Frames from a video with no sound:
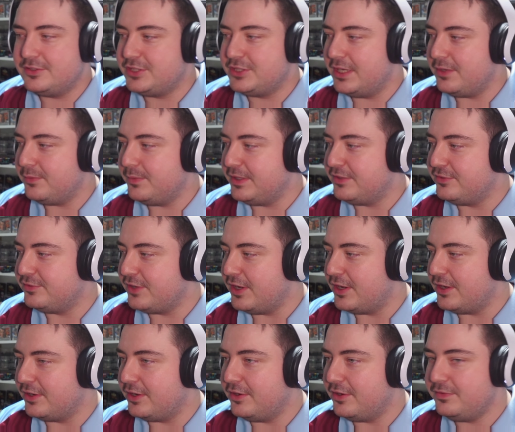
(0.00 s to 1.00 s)
shall we
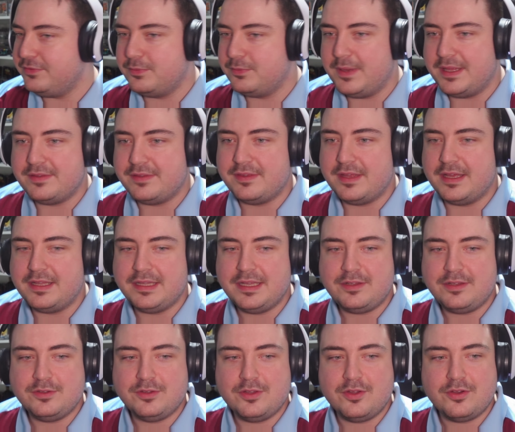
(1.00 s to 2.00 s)
start off with a
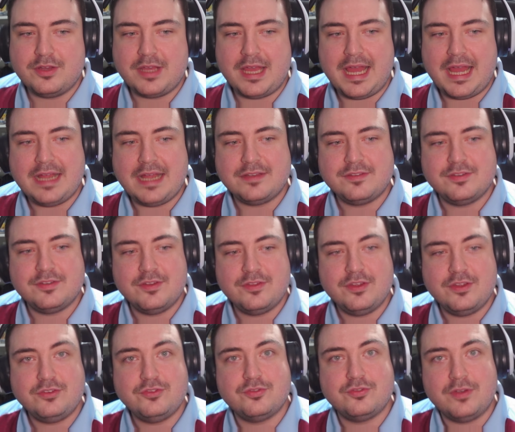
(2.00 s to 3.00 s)
little look at
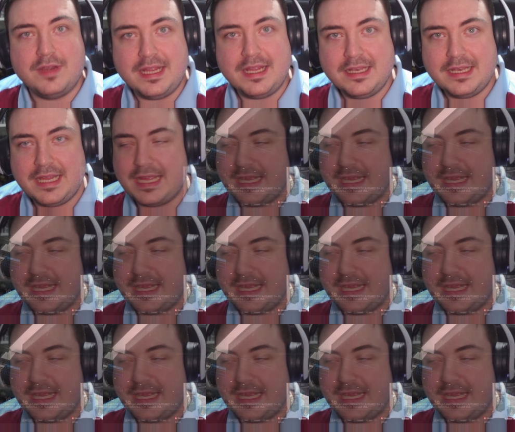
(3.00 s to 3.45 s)
the trailer?